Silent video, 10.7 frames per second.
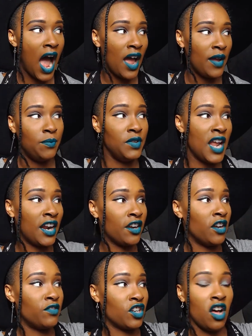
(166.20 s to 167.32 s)
I'm not
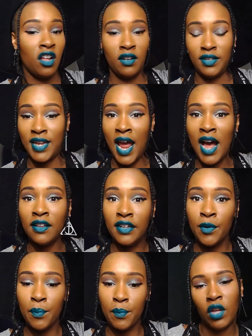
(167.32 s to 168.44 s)
enough to call it a
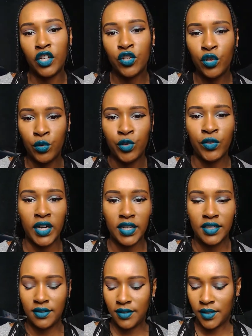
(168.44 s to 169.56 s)
talent. I do like two
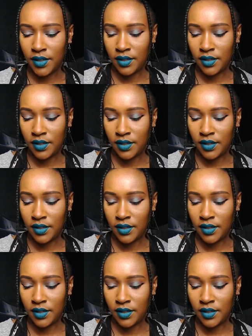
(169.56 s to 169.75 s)
tricks,